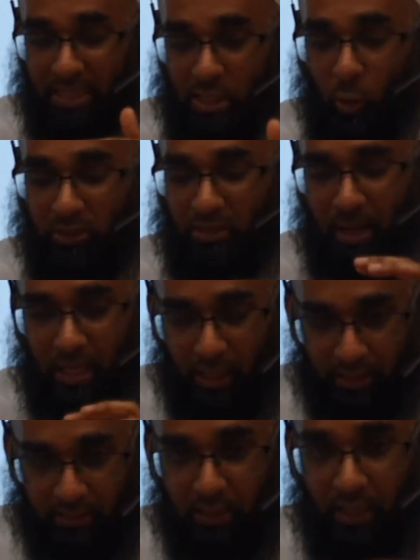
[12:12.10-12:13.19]
denoted by a
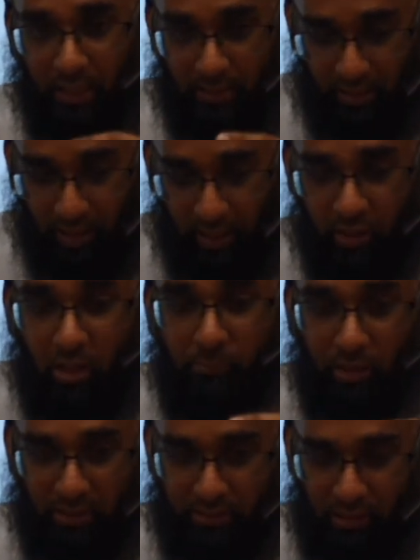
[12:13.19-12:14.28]
qad, dhahira and
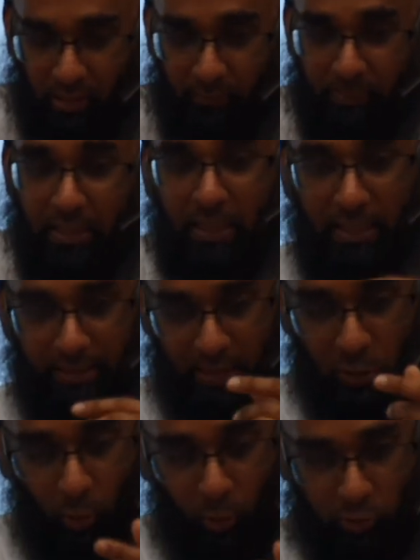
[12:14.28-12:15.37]
muqaddara, then
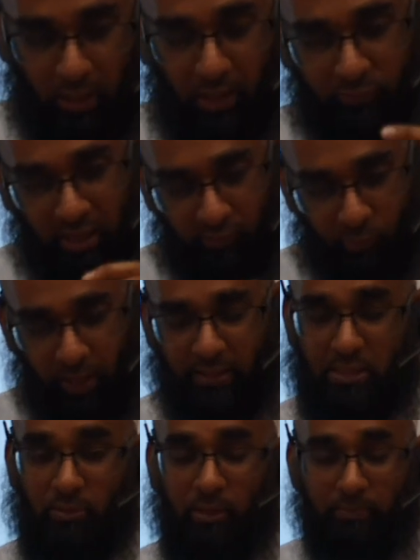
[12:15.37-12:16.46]
you also have to have what in
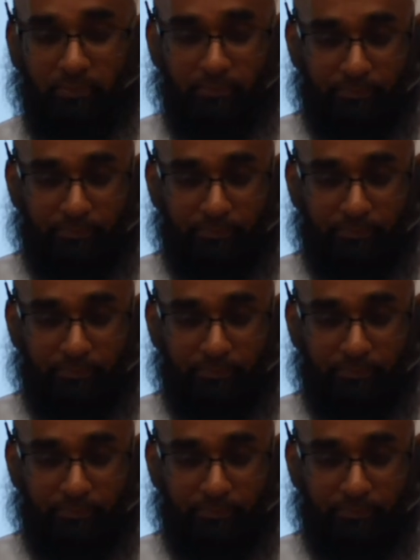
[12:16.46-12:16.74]
the jawab?